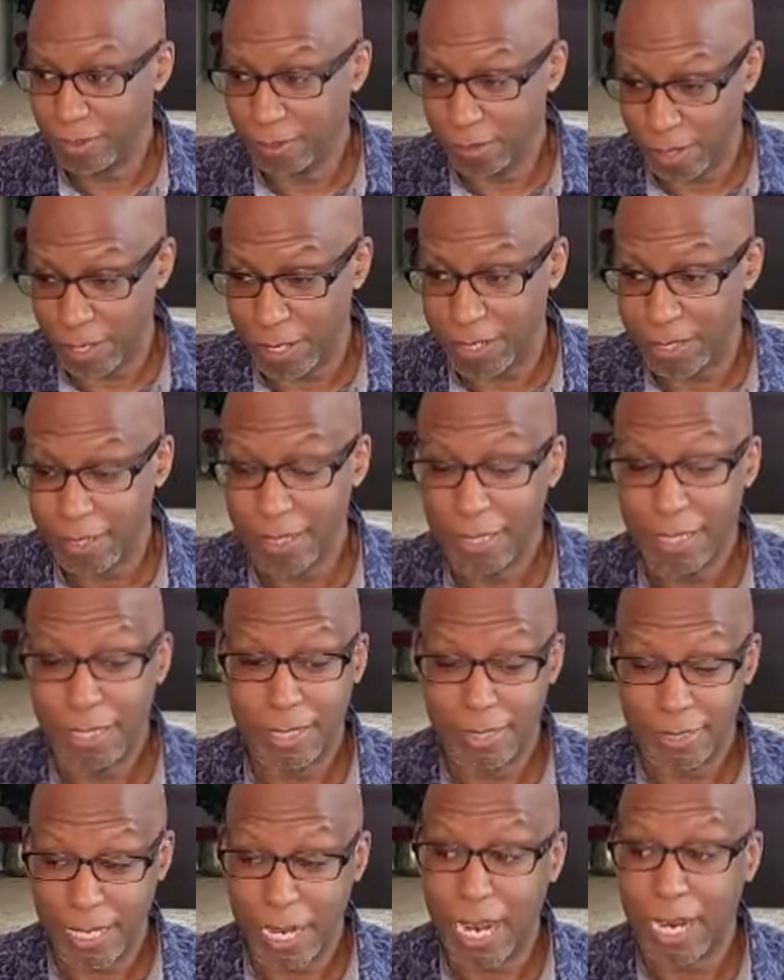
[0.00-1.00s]
right?
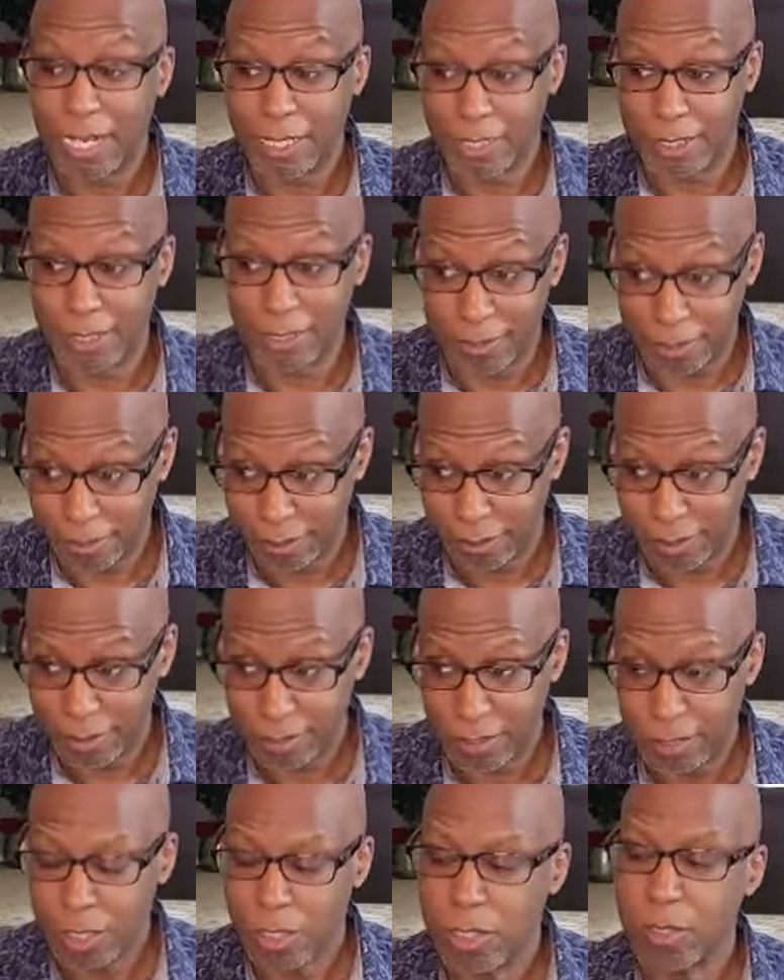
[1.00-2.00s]
It's action.
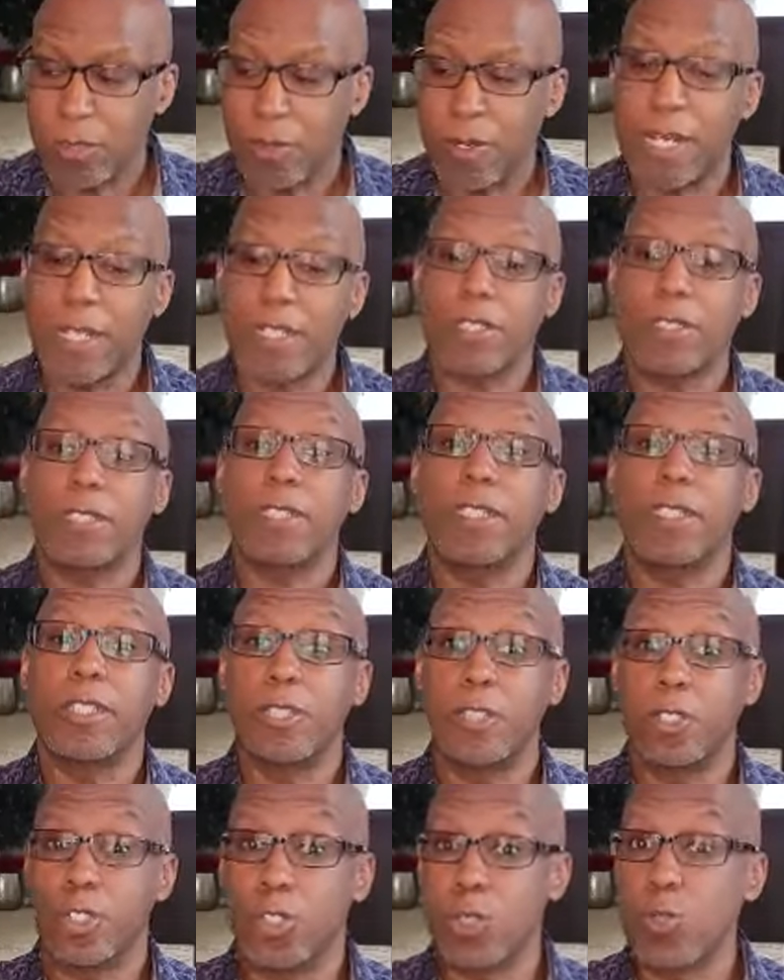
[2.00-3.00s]
You
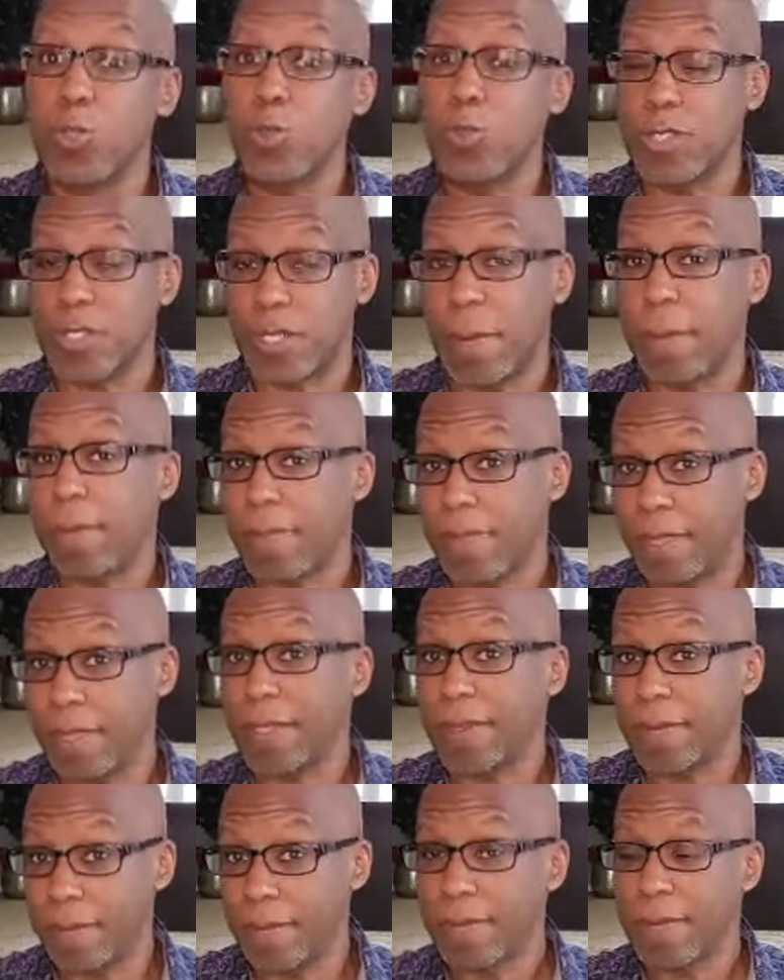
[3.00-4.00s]
actually do
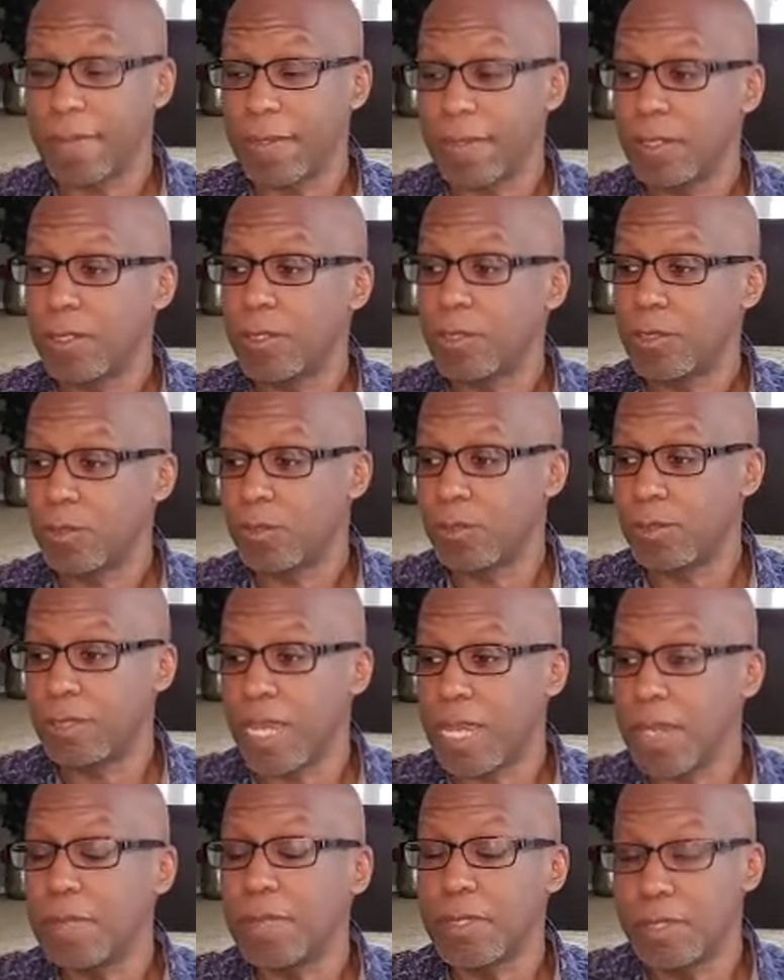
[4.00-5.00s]
something to
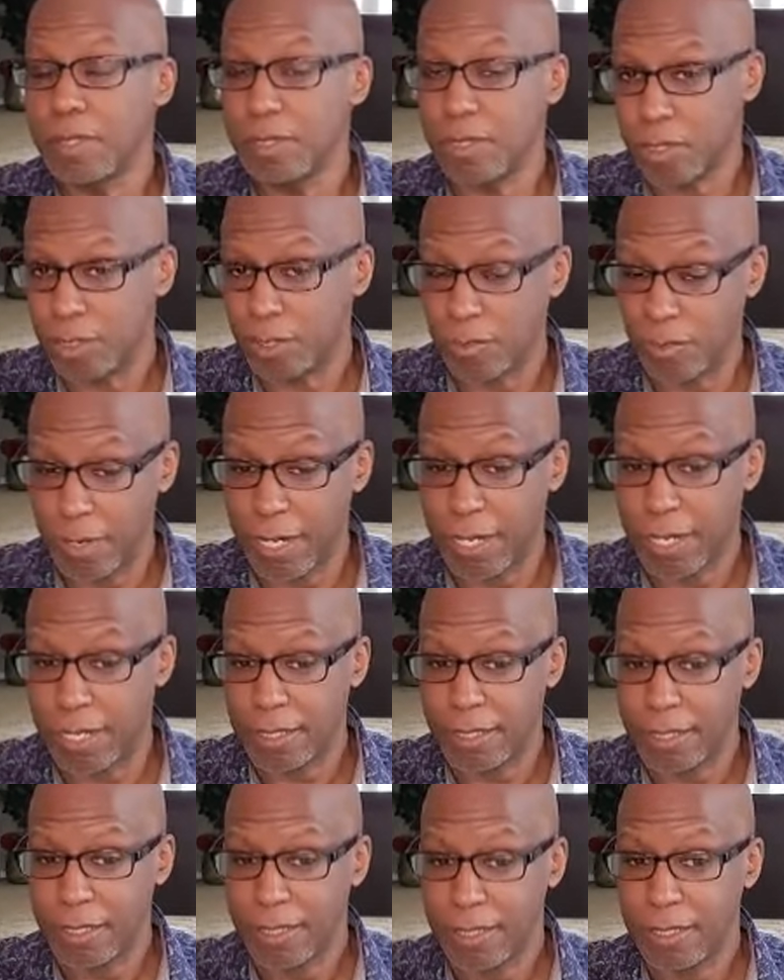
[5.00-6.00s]

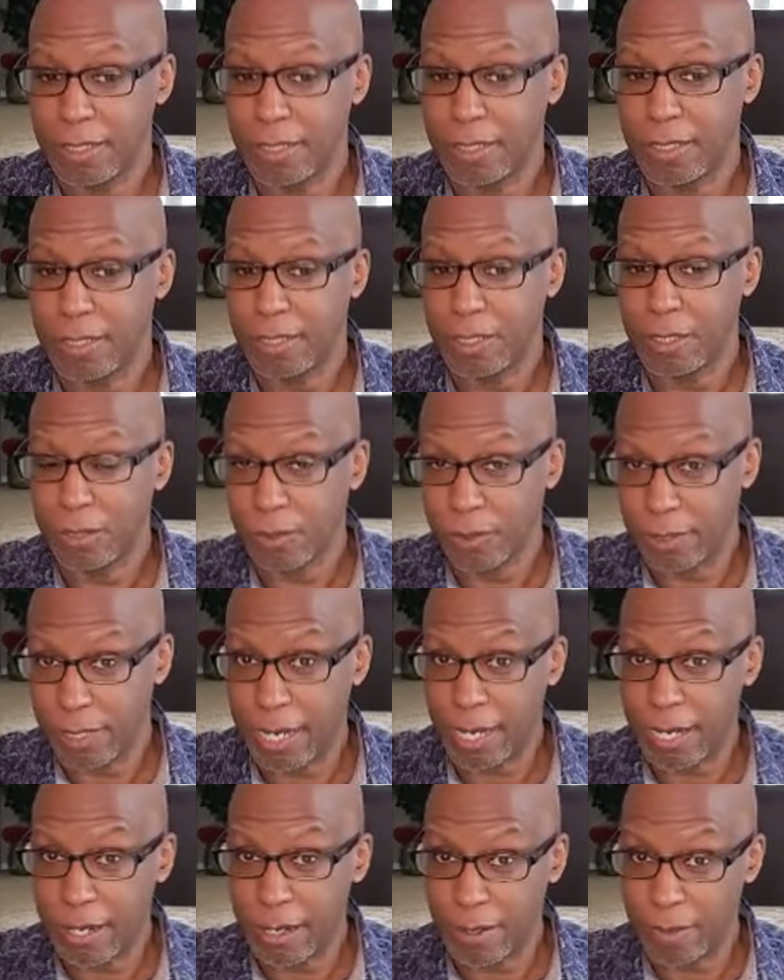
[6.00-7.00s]
demonstrate you
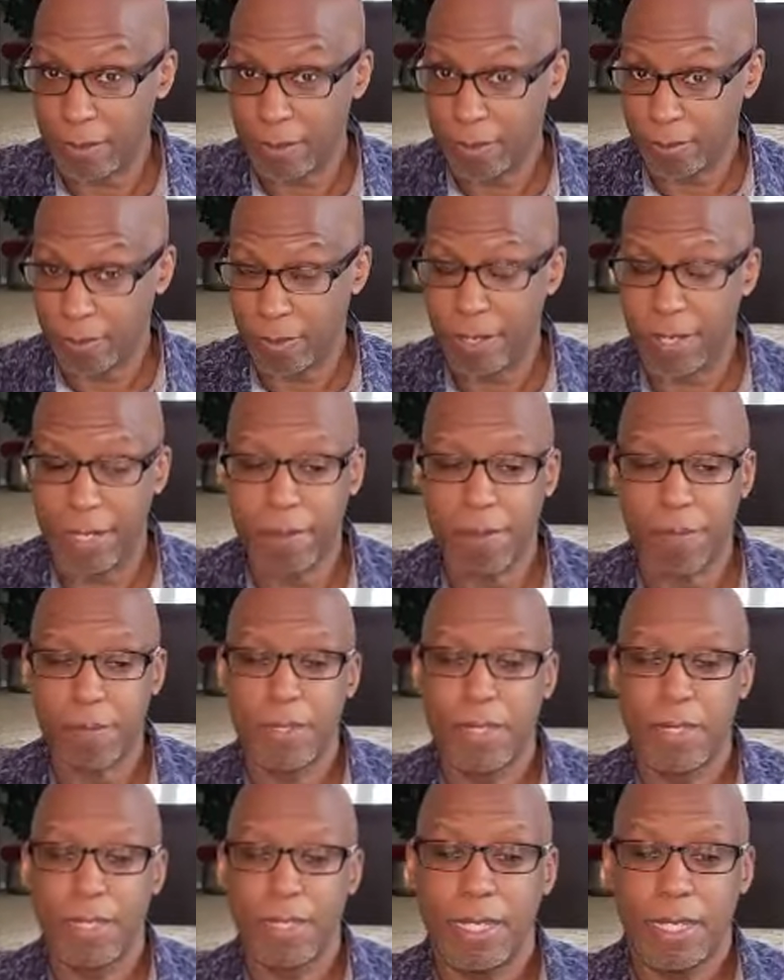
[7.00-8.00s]
care, right?
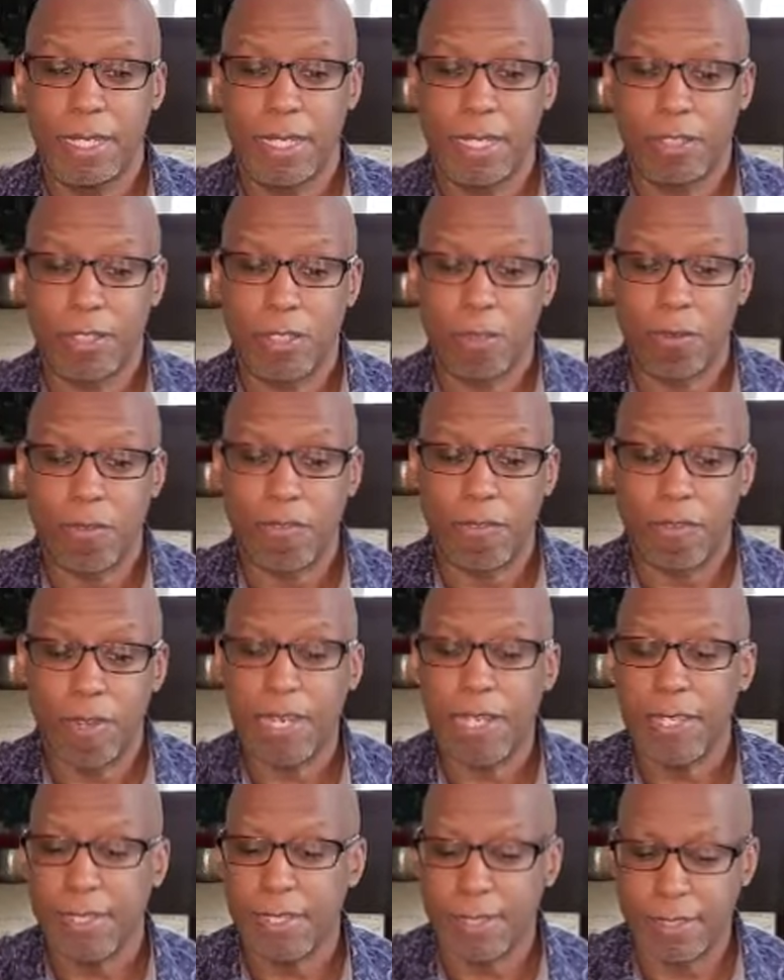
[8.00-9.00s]
right? And so
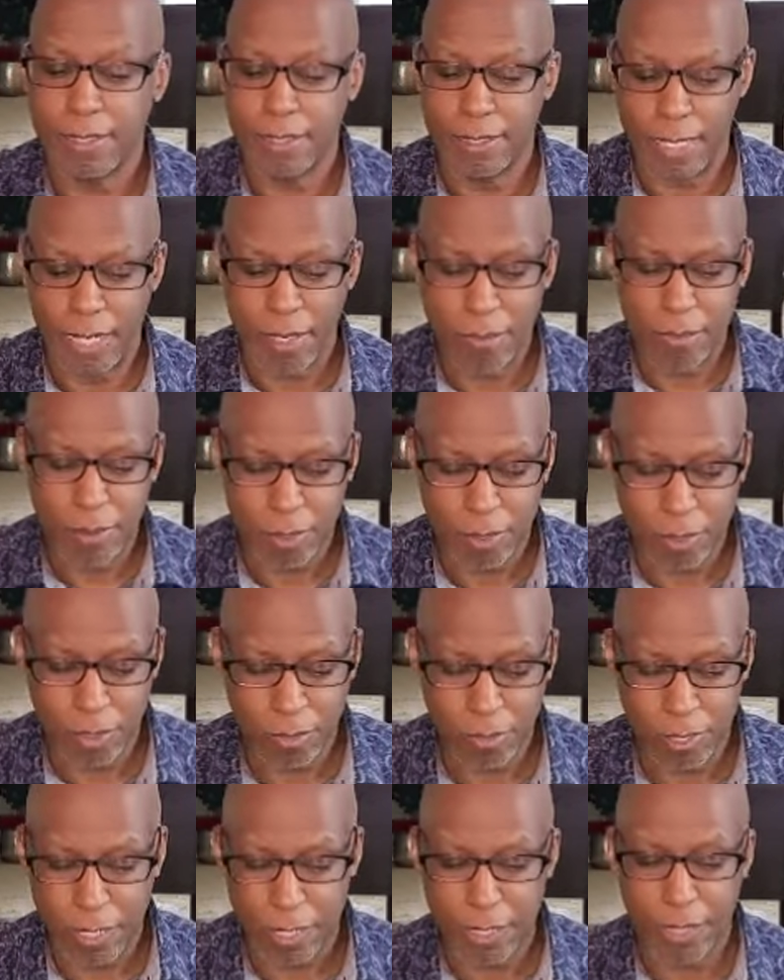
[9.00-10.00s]
faith is
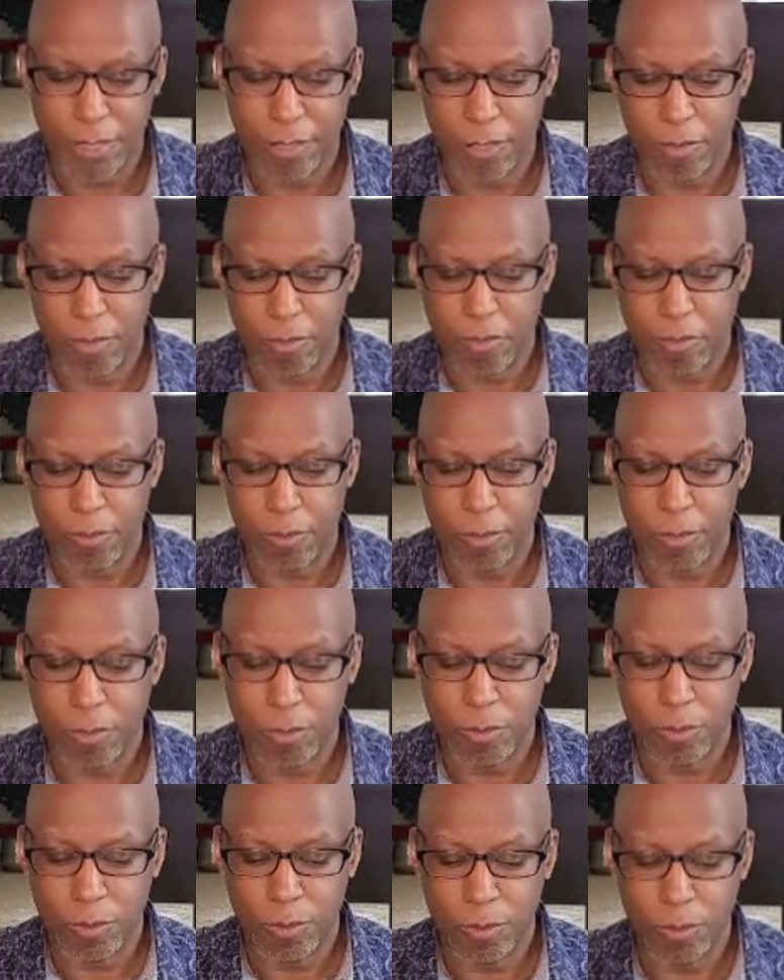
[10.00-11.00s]
demonstrated
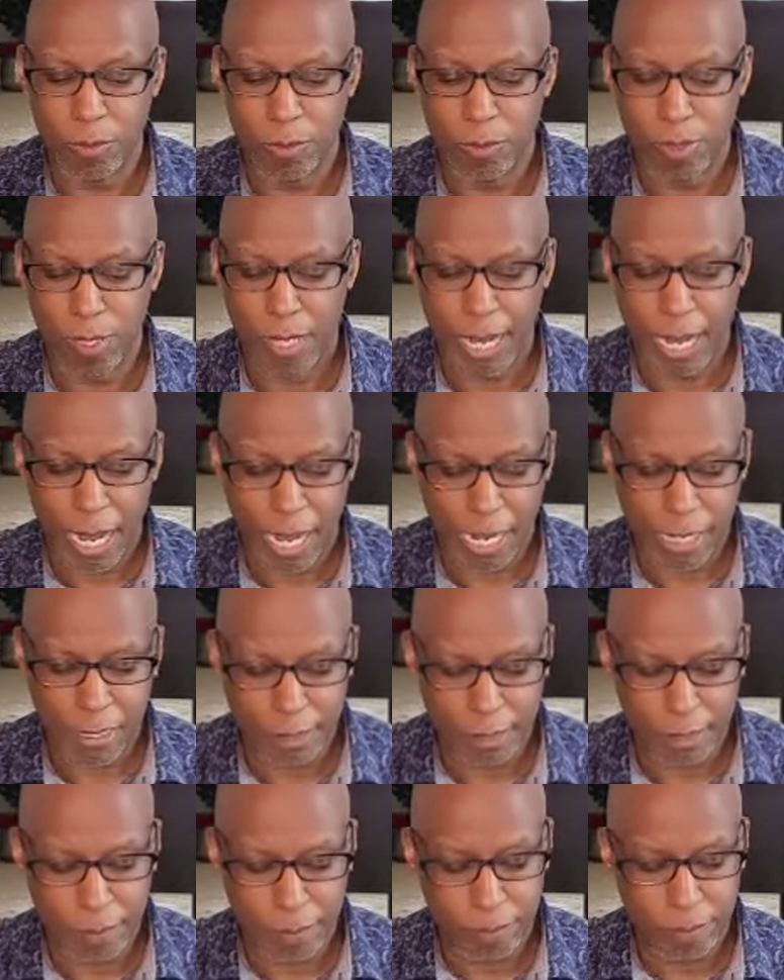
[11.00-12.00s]
through
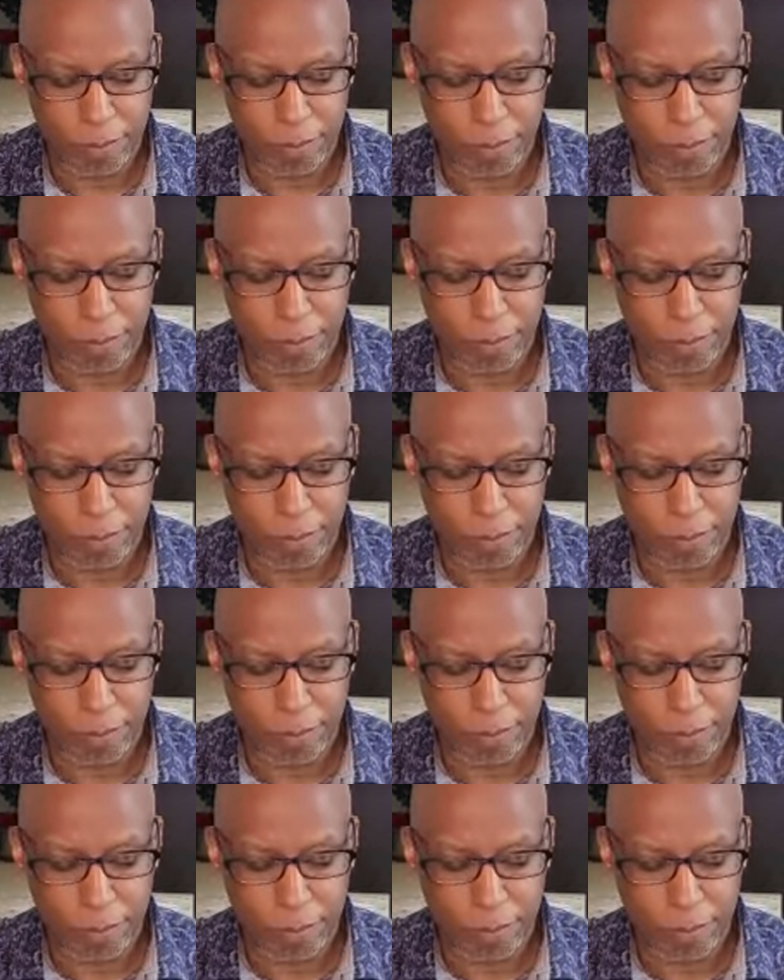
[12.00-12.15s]
action.